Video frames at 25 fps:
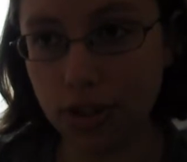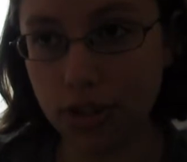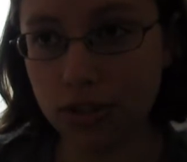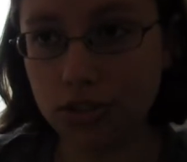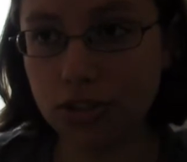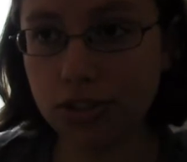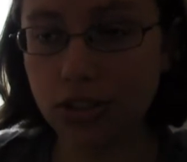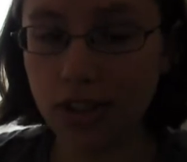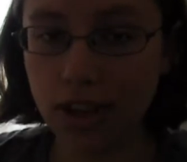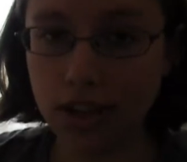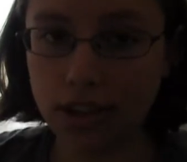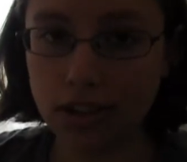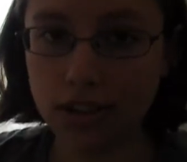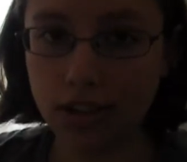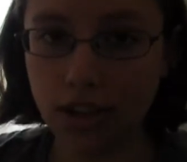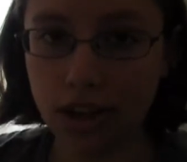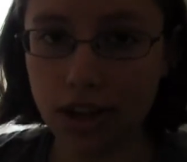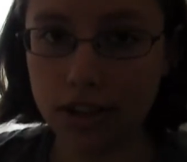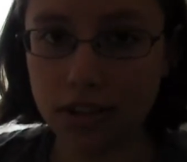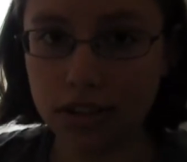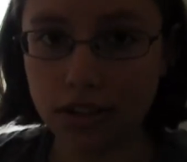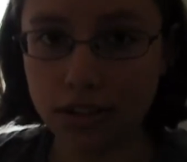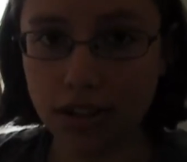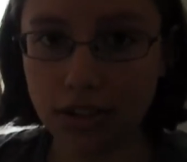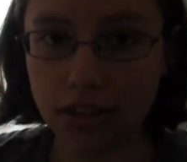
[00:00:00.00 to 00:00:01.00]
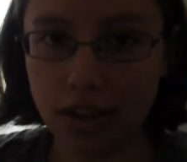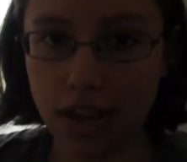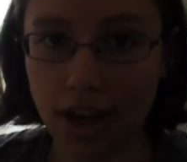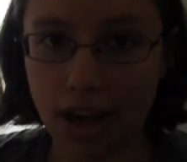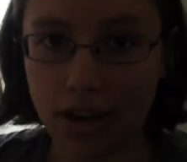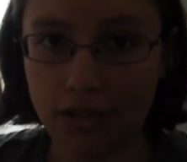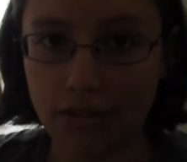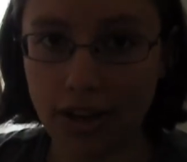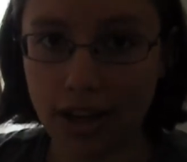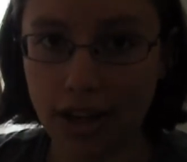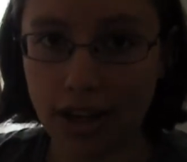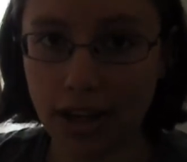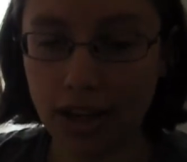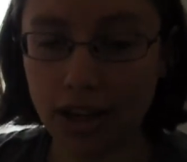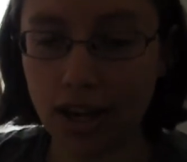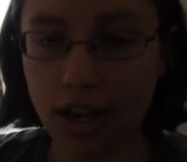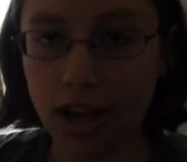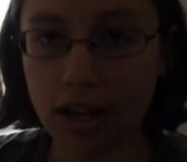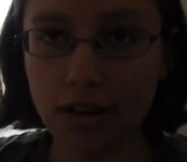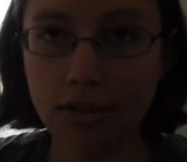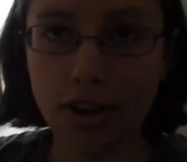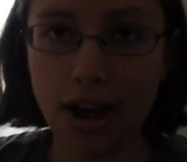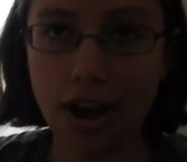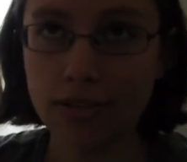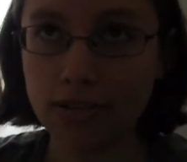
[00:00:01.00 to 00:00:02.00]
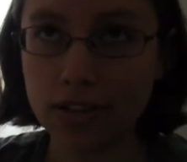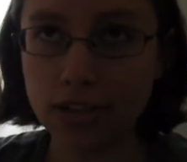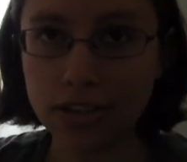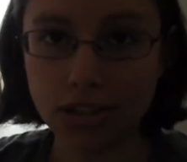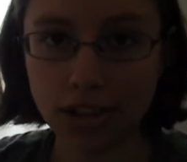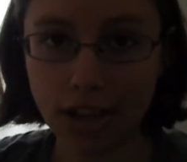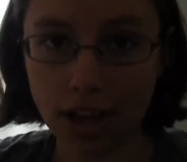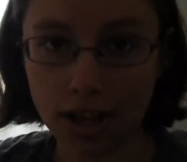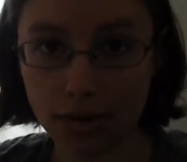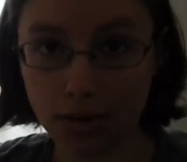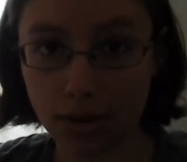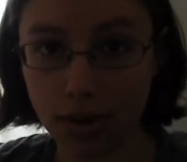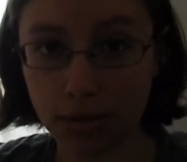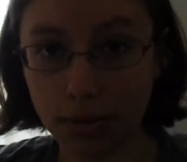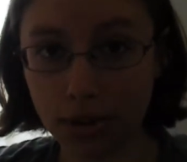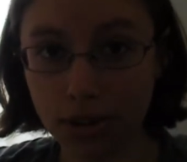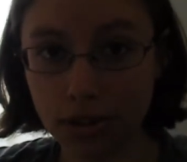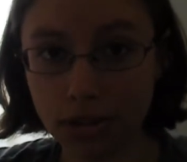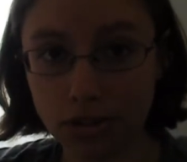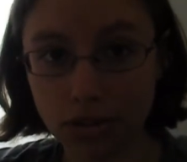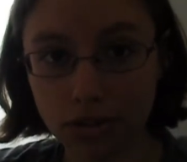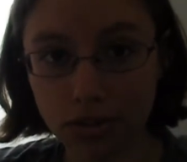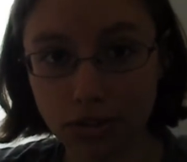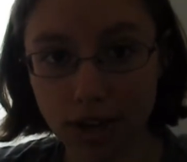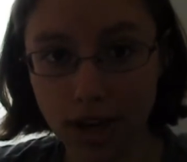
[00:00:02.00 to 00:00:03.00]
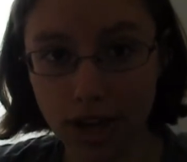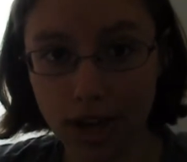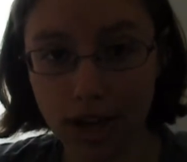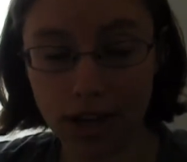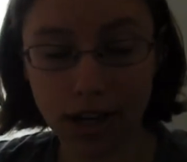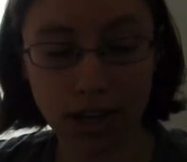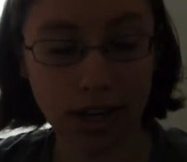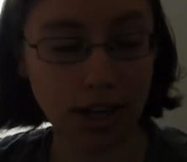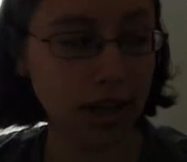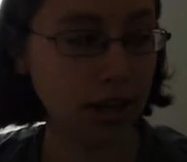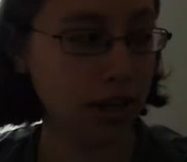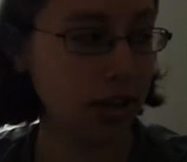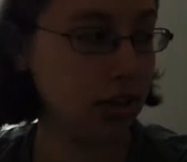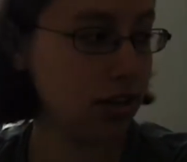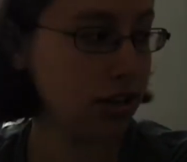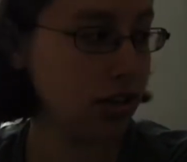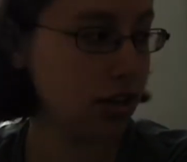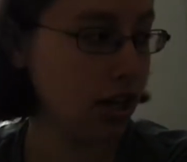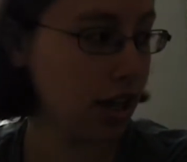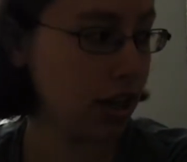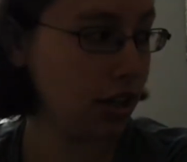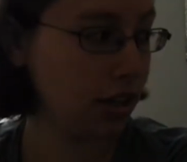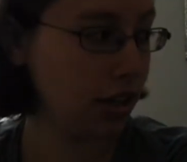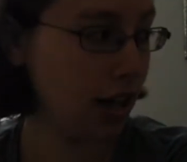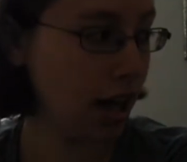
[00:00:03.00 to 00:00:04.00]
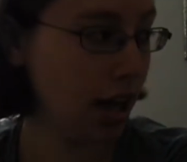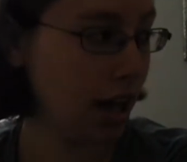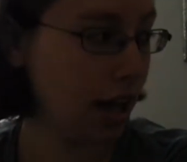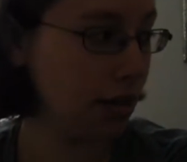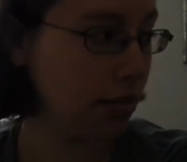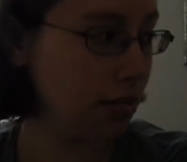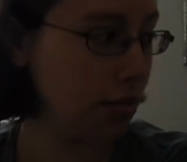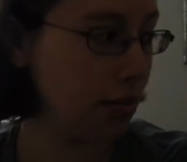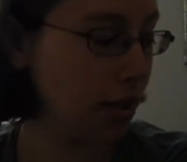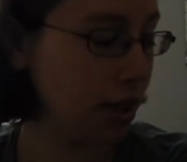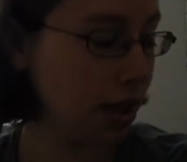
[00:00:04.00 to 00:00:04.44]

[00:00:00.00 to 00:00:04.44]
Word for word: for you. So that's nice that they have that. I haven't decided what I'm going to do that. I could take that.